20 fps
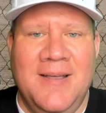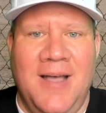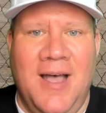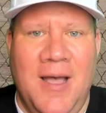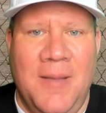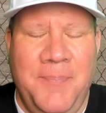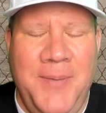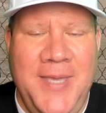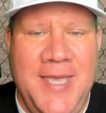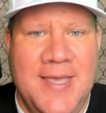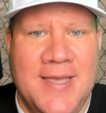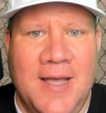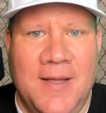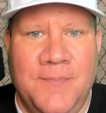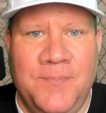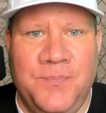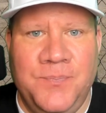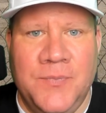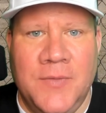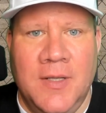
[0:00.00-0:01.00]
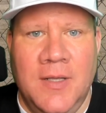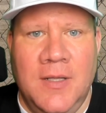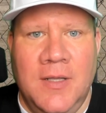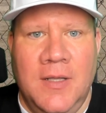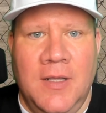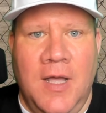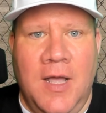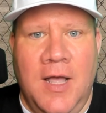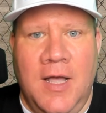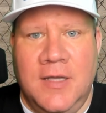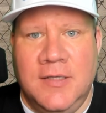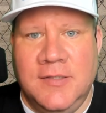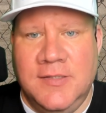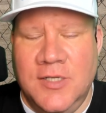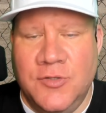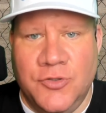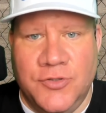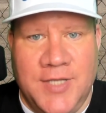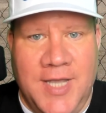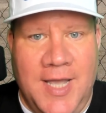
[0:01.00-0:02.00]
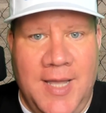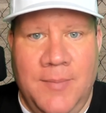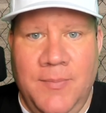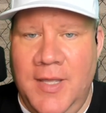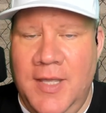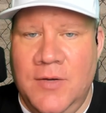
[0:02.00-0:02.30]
p.m. Central Time.